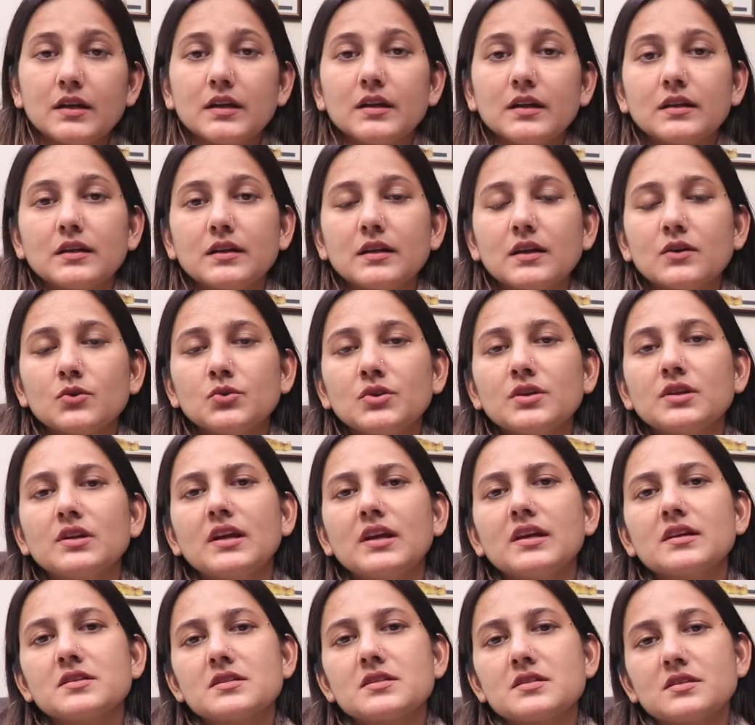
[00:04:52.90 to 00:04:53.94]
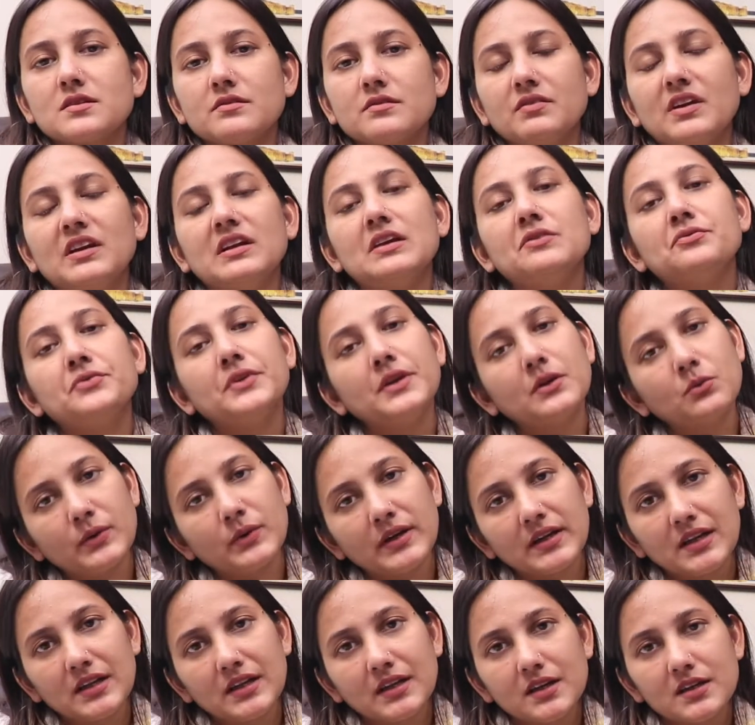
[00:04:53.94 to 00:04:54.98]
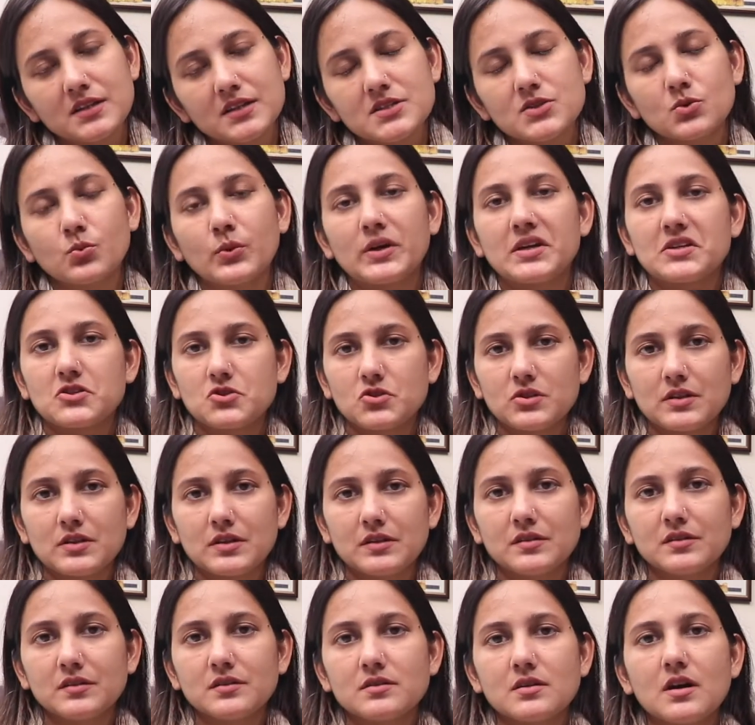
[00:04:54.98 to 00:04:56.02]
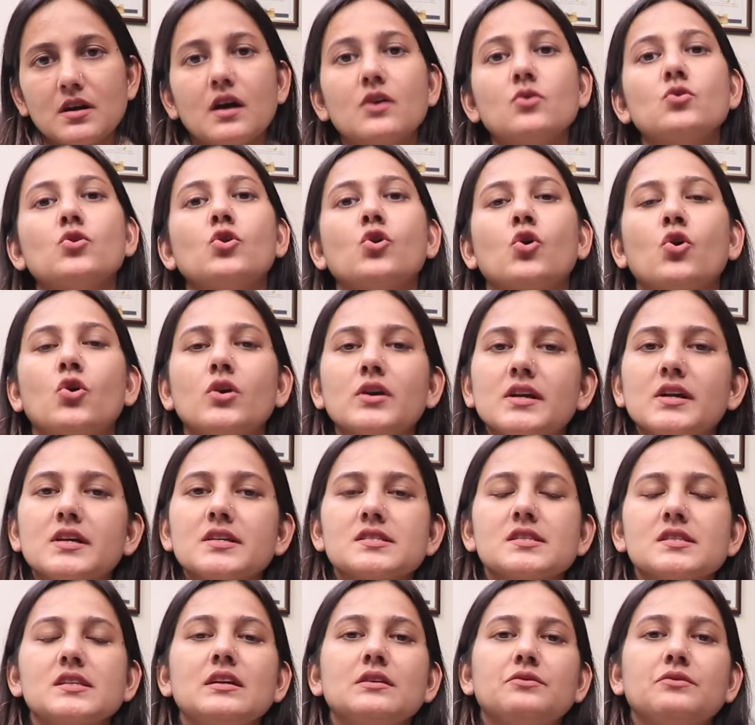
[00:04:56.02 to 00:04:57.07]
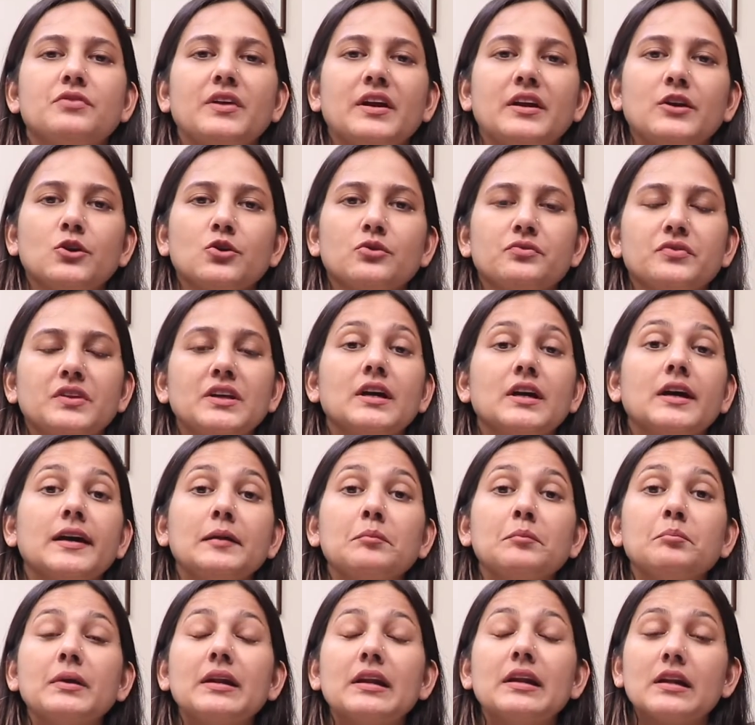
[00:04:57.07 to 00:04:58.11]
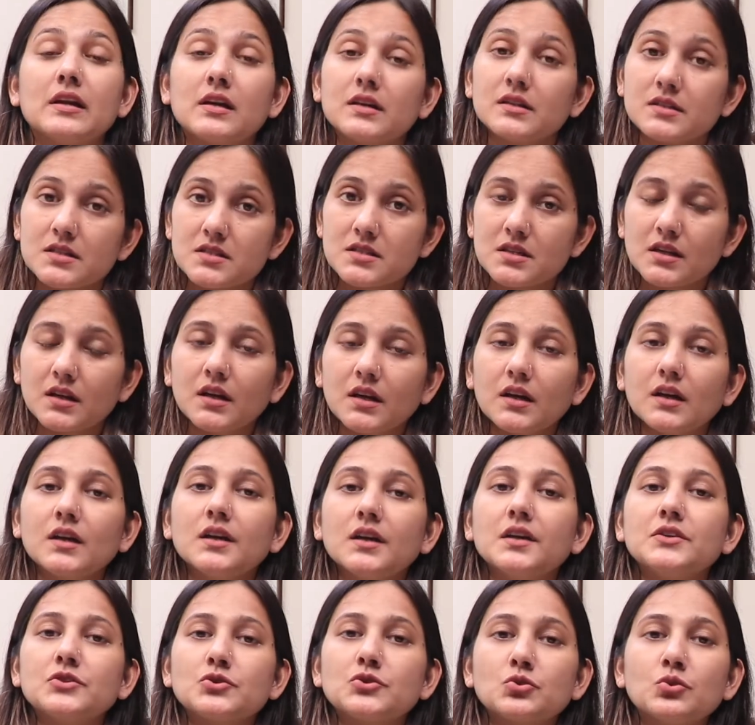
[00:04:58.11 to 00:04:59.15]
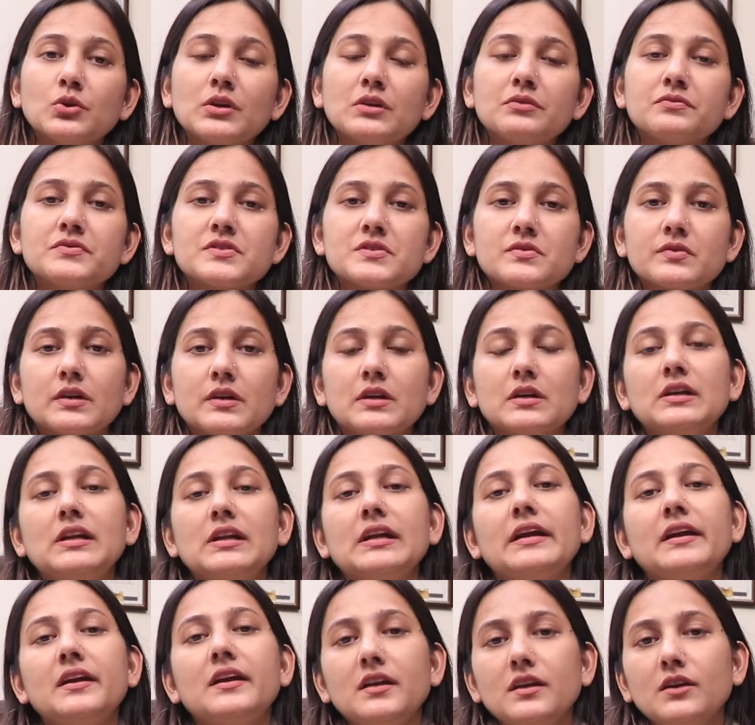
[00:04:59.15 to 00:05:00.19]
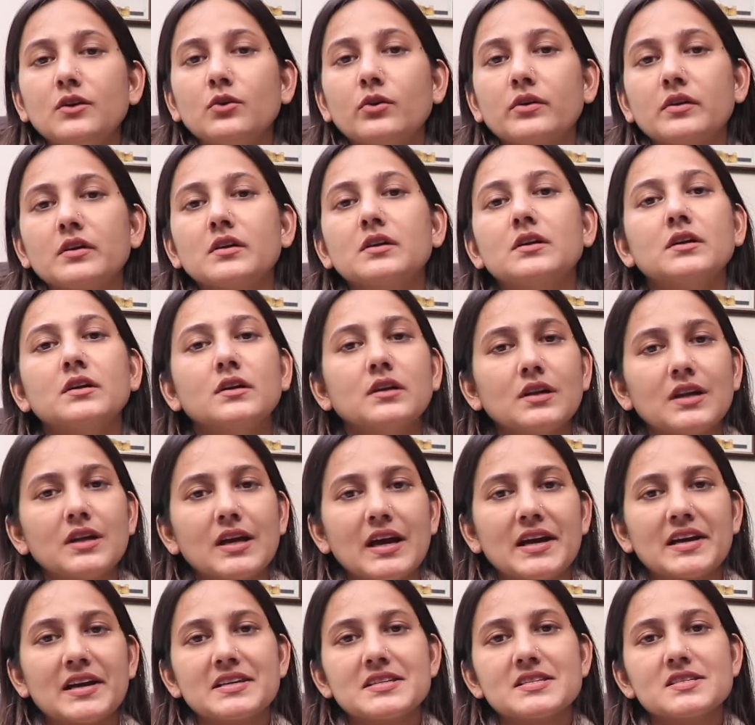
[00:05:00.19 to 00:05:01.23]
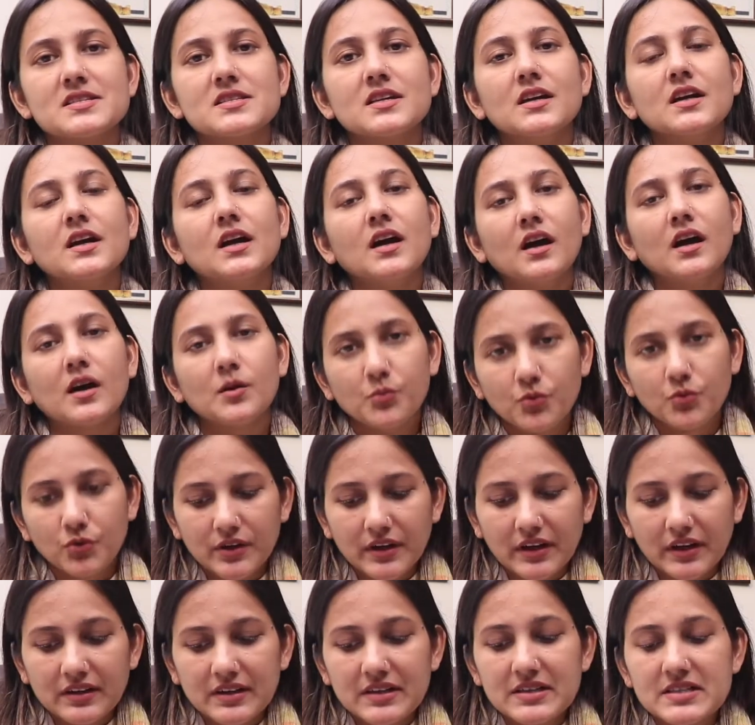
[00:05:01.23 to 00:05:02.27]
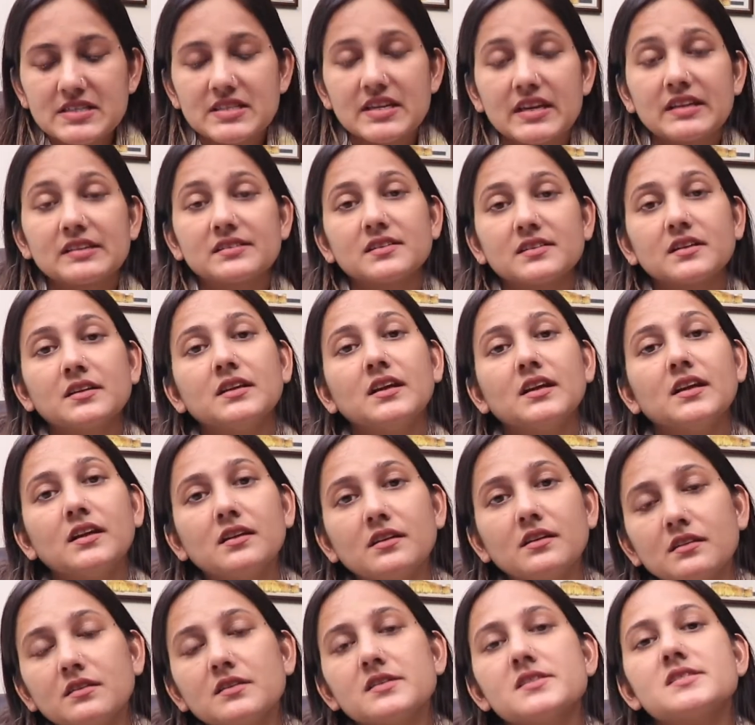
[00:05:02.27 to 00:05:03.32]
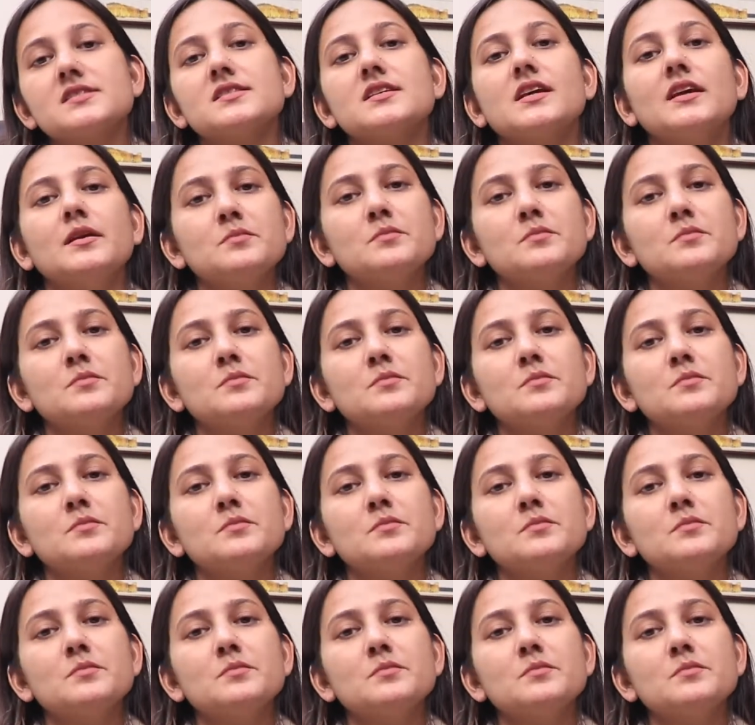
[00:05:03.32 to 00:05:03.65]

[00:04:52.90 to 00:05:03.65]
Now the next very frequently asked question is, how long does the effect of the I pill last? So if a lady or a girl has unprotected sex again in the same